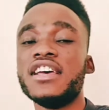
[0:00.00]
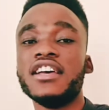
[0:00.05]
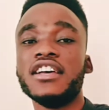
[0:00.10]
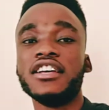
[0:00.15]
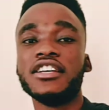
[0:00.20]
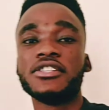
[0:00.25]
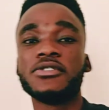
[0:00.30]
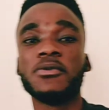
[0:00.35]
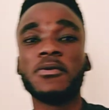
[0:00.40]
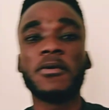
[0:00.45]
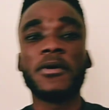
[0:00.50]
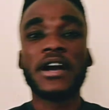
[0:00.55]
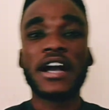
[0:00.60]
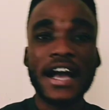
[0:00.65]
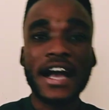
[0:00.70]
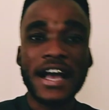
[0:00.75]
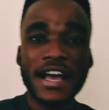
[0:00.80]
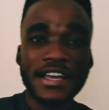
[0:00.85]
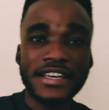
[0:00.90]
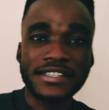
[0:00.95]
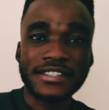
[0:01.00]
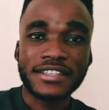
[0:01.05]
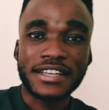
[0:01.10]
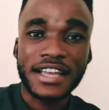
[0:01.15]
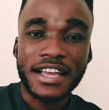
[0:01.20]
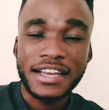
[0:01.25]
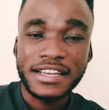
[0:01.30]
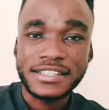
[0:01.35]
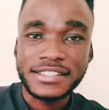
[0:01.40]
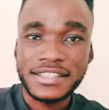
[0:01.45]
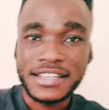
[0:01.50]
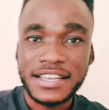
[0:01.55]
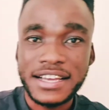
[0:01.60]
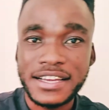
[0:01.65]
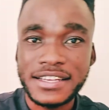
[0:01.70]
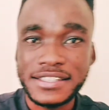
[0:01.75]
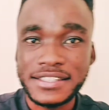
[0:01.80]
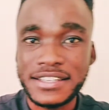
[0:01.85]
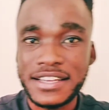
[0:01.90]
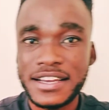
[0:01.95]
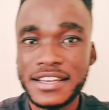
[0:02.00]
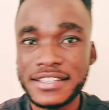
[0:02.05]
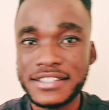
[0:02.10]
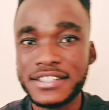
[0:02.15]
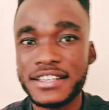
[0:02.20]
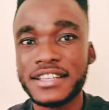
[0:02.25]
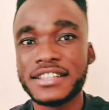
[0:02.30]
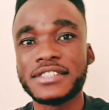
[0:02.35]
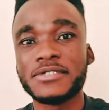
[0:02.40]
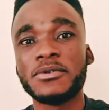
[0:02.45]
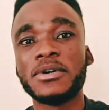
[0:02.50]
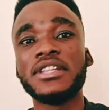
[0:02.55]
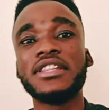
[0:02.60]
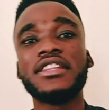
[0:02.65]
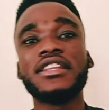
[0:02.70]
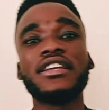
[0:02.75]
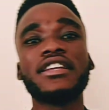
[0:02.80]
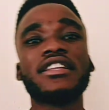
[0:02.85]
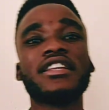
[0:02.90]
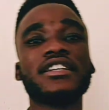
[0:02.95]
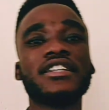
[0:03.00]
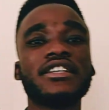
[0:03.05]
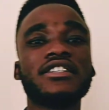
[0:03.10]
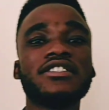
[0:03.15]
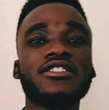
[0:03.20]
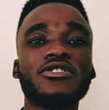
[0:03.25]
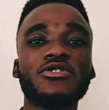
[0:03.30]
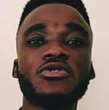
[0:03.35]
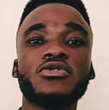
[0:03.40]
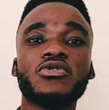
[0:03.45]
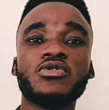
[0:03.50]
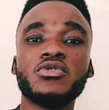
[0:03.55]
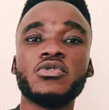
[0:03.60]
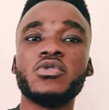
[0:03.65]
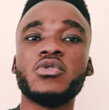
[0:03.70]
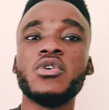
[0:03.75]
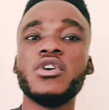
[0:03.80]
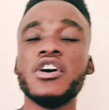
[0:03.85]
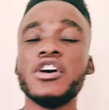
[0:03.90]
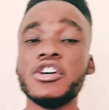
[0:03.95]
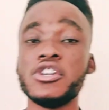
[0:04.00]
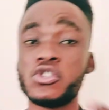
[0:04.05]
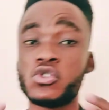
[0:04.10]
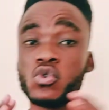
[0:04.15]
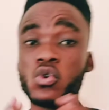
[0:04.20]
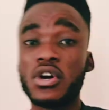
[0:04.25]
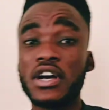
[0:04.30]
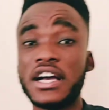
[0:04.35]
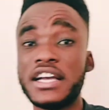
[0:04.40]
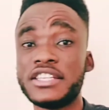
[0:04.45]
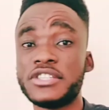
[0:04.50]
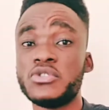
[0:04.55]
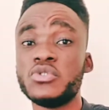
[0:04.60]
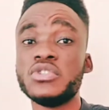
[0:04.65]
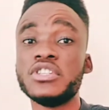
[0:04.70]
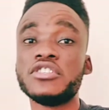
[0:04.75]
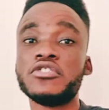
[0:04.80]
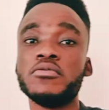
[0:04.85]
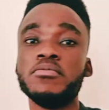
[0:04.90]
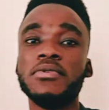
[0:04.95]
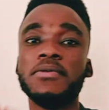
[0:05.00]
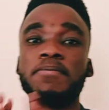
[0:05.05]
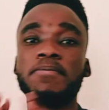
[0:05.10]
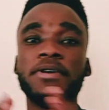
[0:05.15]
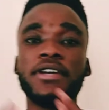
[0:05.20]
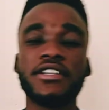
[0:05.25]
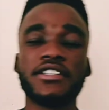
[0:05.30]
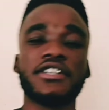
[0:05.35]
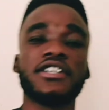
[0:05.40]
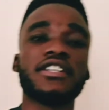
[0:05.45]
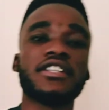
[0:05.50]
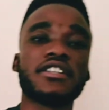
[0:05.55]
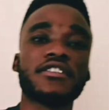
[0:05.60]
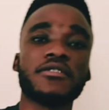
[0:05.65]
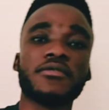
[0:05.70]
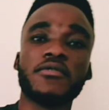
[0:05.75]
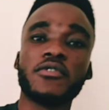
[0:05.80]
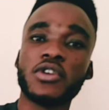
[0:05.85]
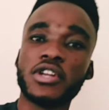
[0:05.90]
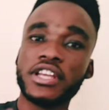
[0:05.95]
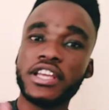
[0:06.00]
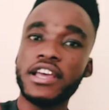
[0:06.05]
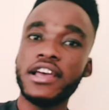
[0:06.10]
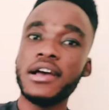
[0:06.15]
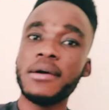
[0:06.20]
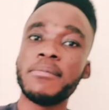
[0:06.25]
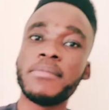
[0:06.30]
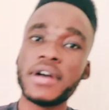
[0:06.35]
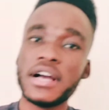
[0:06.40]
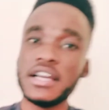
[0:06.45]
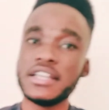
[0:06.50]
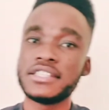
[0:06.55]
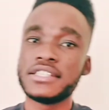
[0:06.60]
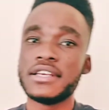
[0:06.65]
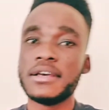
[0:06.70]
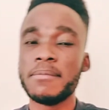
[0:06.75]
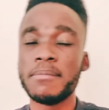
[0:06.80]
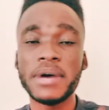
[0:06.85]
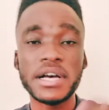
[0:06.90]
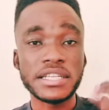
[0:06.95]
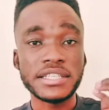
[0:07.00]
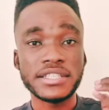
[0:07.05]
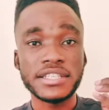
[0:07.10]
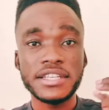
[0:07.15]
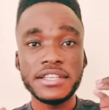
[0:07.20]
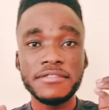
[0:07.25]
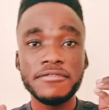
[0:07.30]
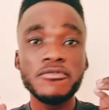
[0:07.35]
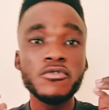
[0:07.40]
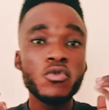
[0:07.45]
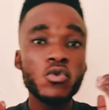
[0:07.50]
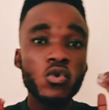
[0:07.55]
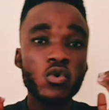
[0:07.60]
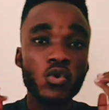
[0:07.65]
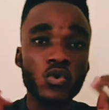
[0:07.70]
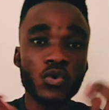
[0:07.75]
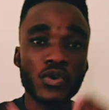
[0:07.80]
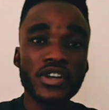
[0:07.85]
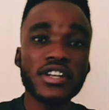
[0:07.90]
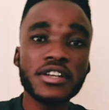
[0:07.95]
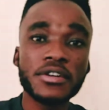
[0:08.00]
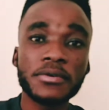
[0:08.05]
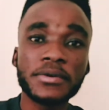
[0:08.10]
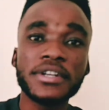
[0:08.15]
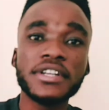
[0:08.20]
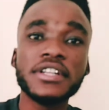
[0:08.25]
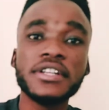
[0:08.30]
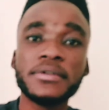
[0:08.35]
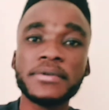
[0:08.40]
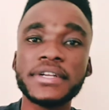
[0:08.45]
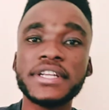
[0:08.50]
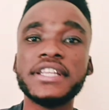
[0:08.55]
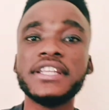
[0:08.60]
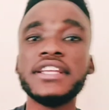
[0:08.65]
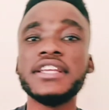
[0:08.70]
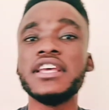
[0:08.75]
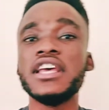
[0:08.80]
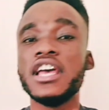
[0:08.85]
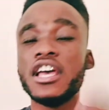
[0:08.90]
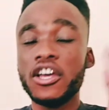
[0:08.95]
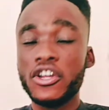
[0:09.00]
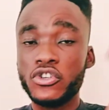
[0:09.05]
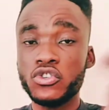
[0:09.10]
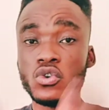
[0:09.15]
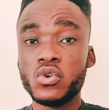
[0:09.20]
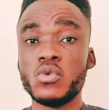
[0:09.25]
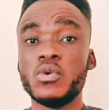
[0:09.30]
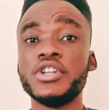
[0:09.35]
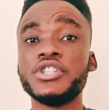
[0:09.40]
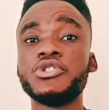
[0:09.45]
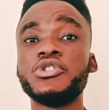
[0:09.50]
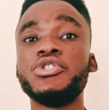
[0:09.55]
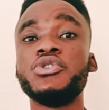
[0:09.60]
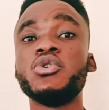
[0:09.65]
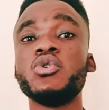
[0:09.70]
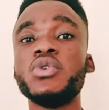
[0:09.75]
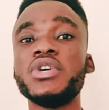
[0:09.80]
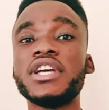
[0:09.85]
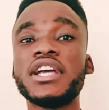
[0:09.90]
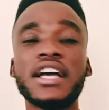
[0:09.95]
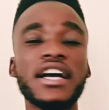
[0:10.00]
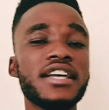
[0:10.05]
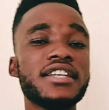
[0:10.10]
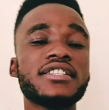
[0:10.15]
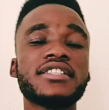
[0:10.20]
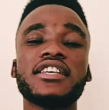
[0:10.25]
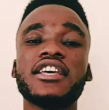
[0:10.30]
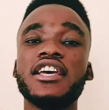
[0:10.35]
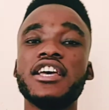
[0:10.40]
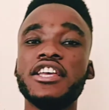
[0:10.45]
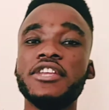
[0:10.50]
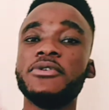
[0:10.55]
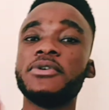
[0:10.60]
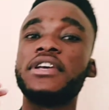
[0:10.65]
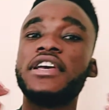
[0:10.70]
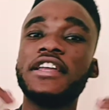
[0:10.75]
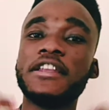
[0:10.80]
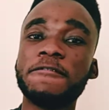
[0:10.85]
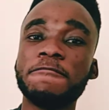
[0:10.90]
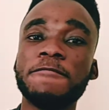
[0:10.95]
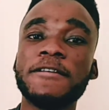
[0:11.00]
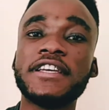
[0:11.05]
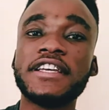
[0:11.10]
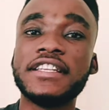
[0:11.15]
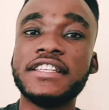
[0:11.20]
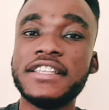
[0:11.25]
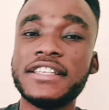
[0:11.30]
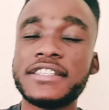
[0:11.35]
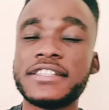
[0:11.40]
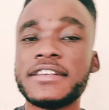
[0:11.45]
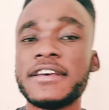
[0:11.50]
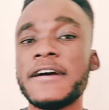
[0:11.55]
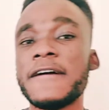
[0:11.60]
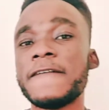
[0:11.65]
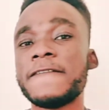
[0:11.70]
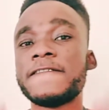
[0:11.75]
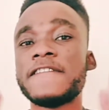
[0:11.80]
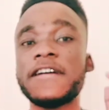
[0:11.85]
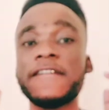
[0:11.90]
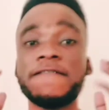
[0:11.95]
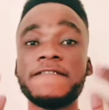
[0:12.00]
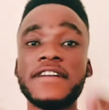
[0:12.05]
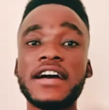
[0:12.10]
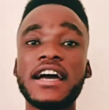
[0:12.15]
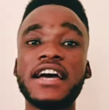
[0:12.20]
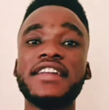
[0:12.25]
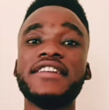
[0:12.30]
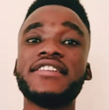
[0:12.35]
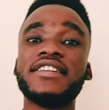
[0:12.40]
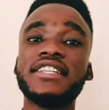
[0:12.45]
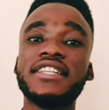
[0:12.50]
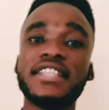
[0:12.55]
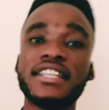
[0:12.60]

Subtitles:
So guys, one thing that I need you to know, so guys, you need to be patient for the app, guys. But if you really know what you're doing, guys, you can make this 500